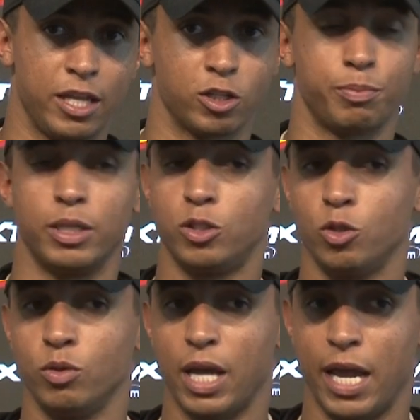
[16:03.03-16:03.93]
there's been
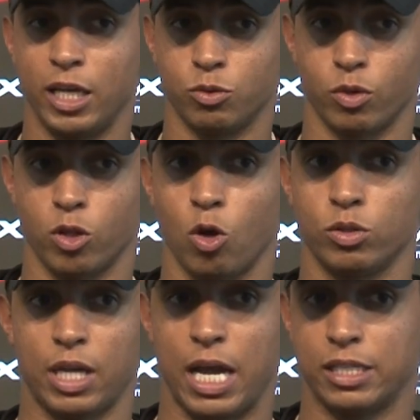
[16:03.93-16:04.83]
two days where
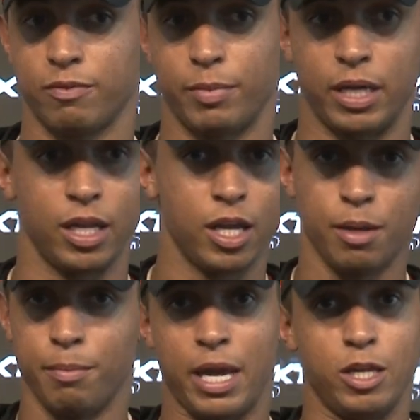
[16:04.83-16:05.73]
those guys have been,
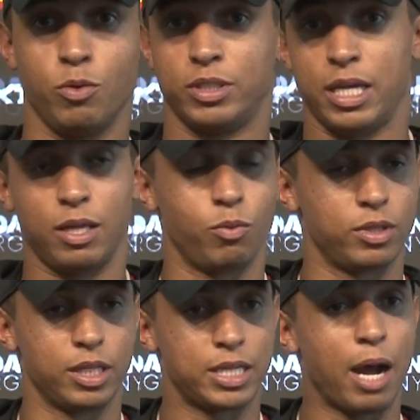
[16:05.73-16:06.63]
man, you would say the,
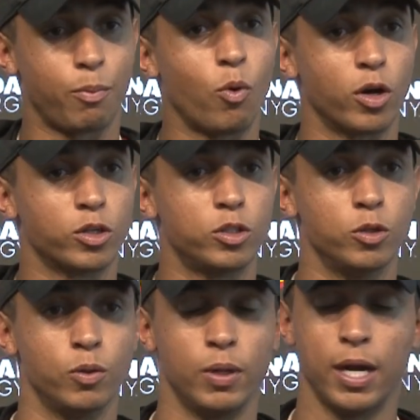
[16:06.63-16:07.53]
the top one or
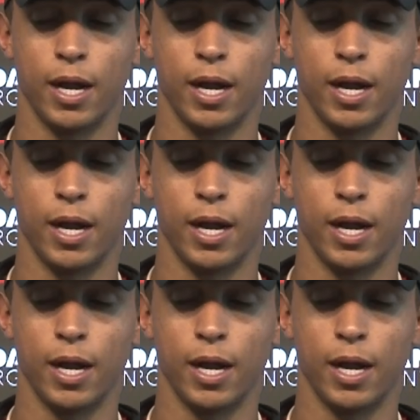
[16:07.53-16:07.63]
two.